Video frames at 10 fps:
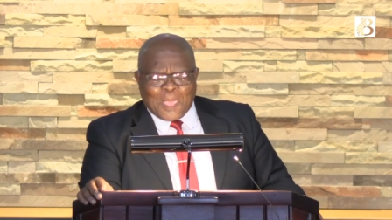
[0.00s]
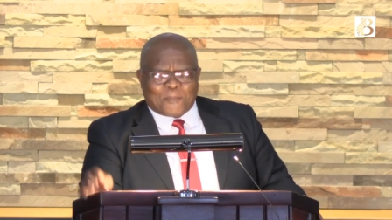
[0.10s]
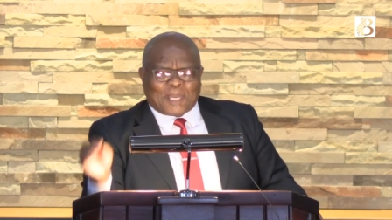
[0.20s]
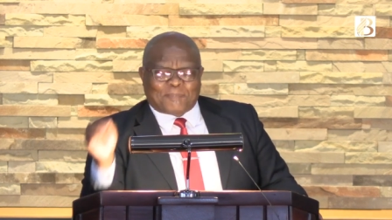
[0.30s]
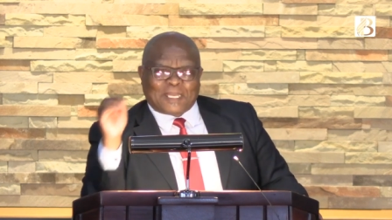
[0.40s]

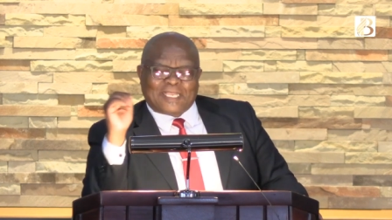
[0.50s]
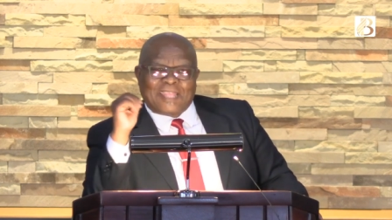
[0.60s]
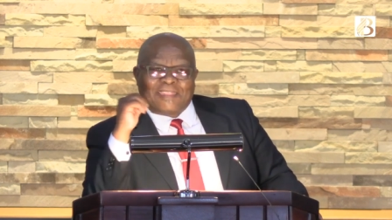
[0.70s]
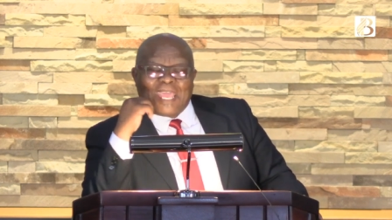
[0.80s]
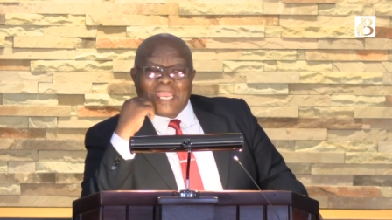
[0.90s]
But, but
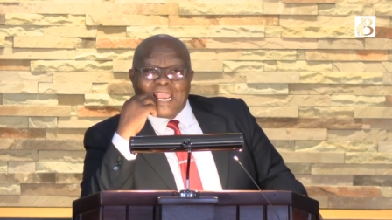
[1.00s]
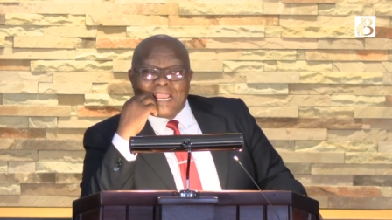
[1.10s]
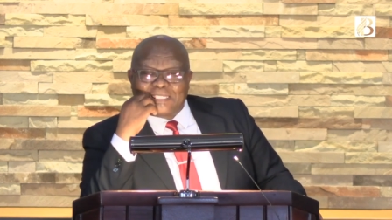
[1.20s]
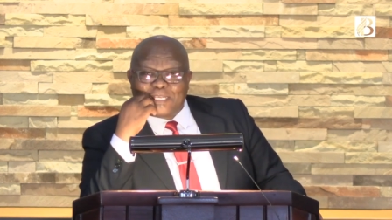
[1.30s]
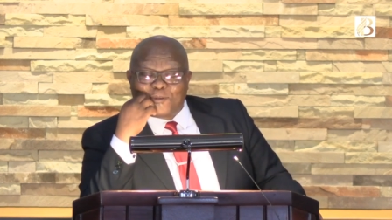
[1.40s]
then he
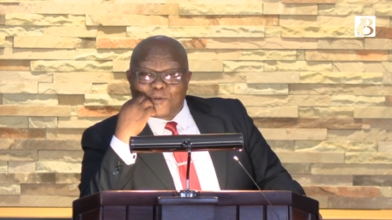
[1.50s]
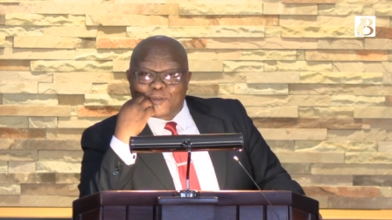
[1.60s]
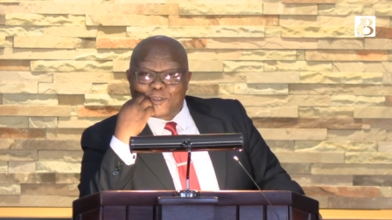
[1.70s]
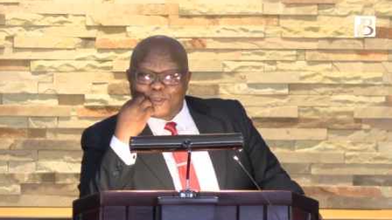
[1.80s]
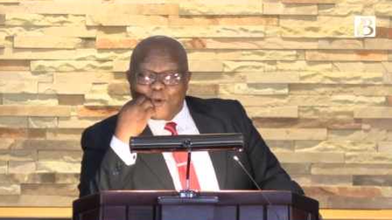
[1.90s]
listened to
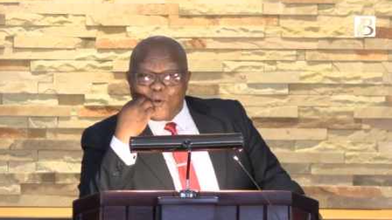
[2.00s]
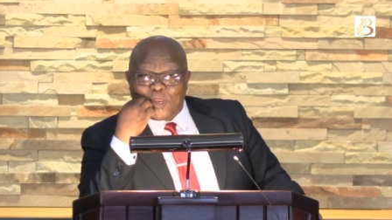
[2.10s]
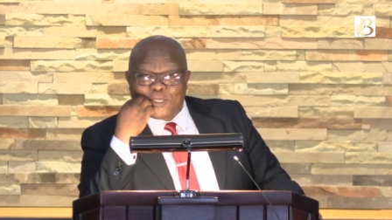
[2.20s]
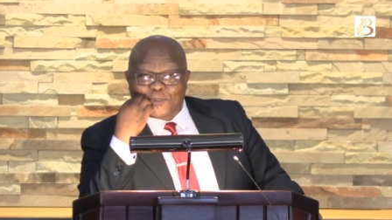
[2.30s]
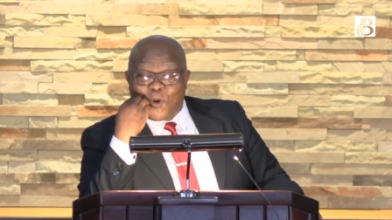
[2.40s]

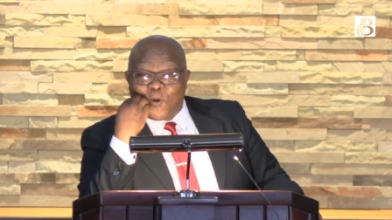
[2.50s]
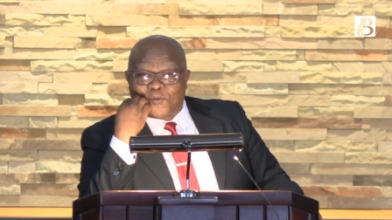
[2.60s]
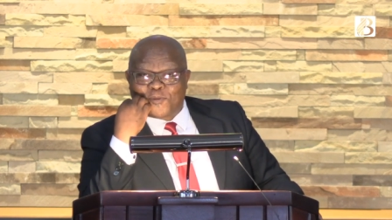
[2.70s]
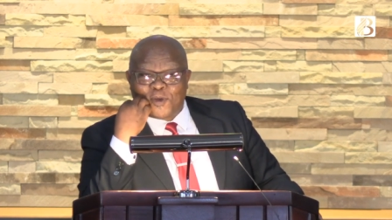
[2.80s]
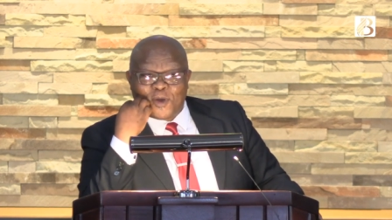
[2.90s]
stories of
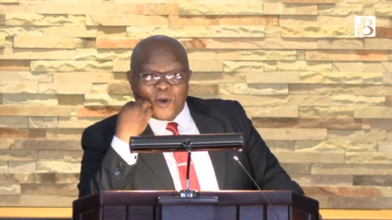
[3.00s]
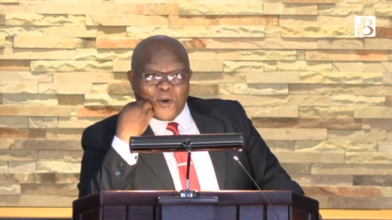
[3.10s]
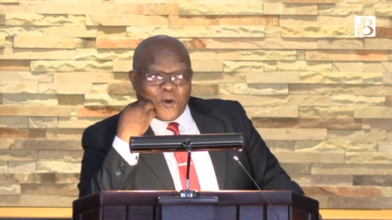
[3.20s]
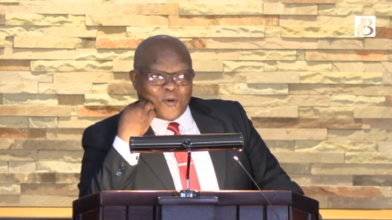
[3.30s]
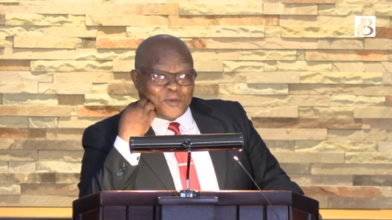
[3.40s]

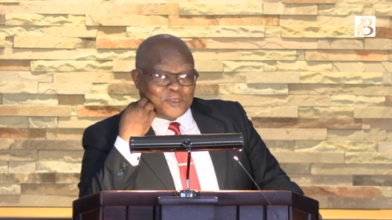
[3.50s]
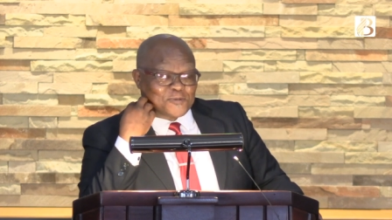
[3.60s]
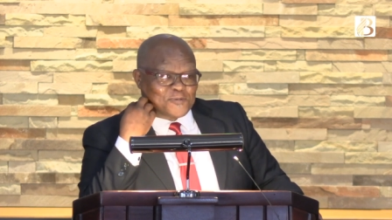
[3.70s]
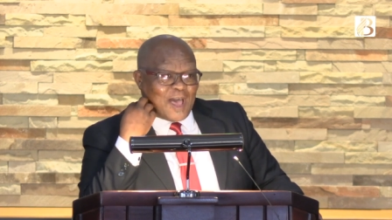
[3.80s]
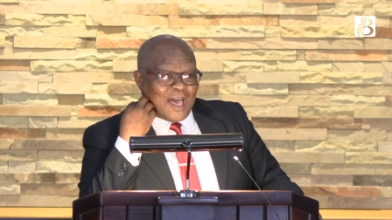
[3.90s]
of his
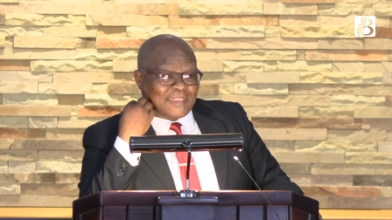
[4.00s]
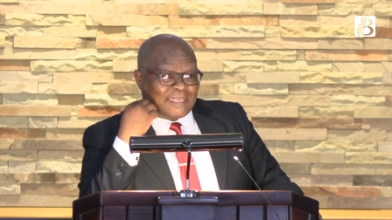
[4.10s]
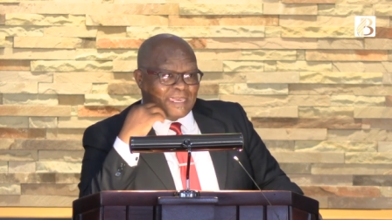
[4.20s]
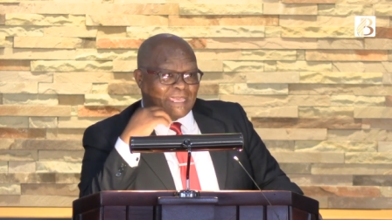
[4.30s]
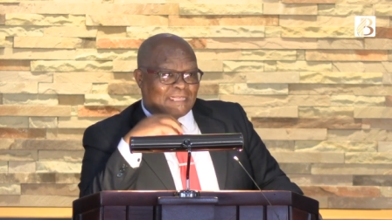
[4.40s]
father
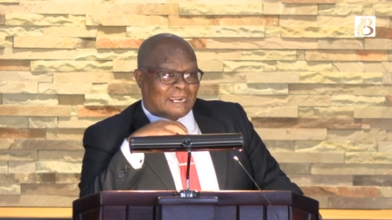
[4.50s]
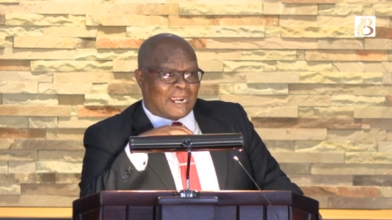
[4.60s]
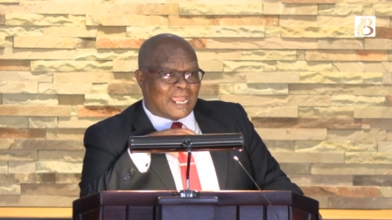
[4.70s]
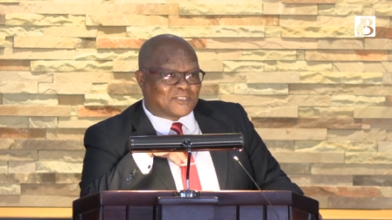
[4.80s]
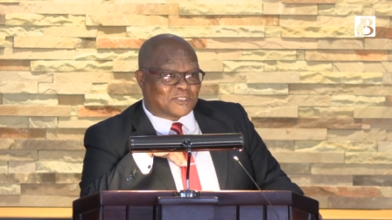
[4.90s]
and the
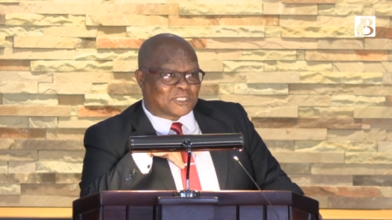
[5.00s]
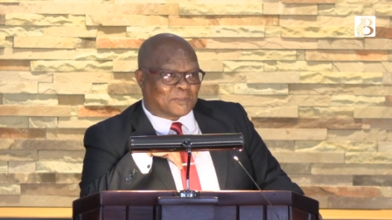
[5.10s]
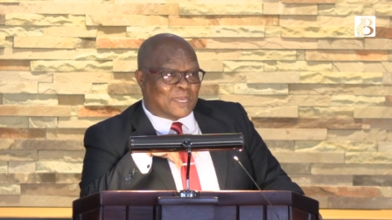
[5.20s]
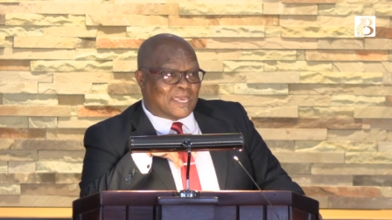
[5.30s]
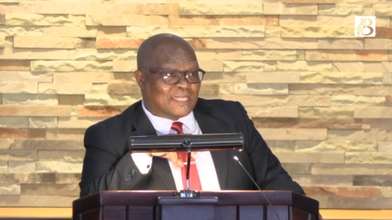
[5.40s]
relationship
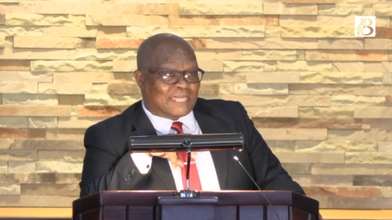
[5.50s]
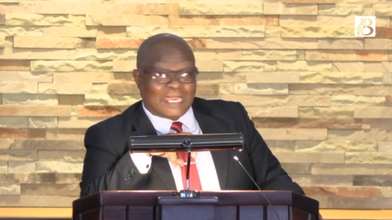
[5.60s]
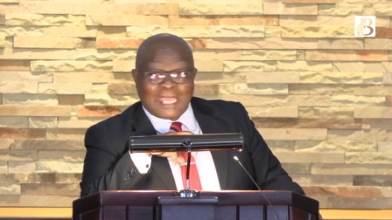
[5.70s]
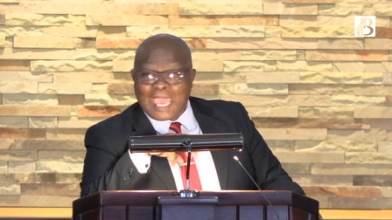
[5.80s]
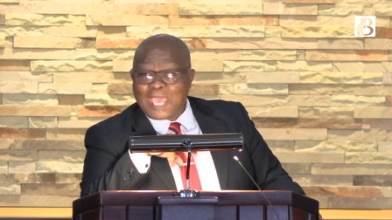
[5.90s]
that
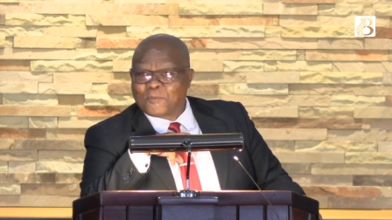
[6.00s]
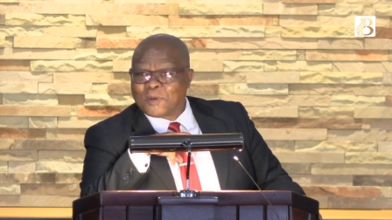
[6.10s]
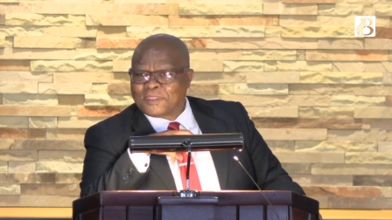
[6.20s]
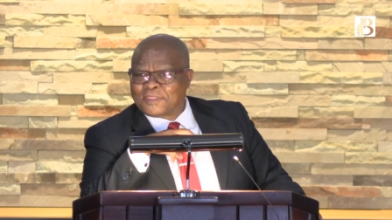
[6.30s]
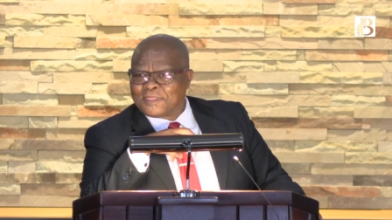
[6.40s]
he had
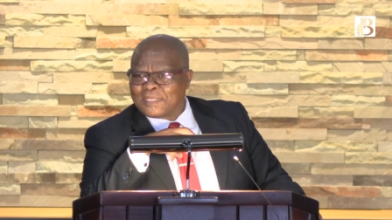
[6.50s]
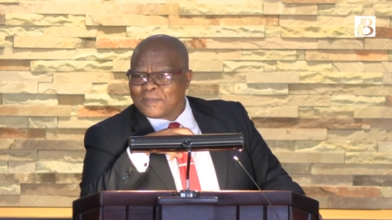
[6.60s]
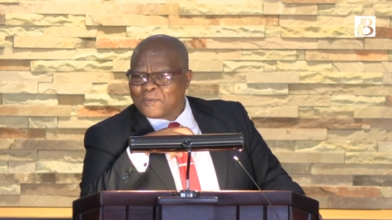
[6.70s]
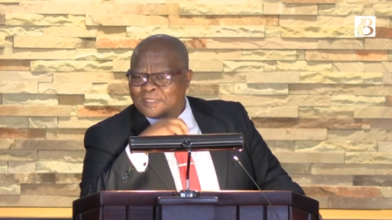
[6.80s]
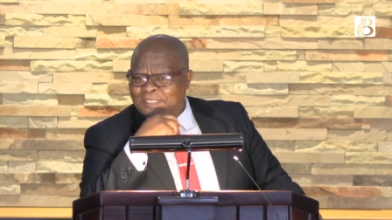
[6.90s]
with,
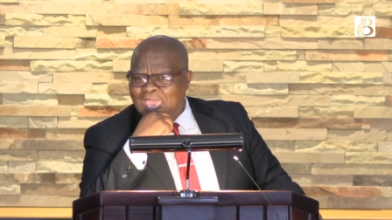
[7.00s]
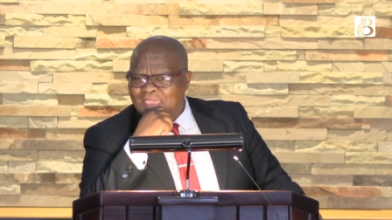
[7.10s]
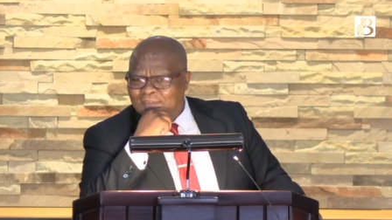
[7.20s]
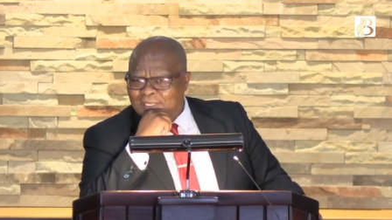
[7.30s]
with David.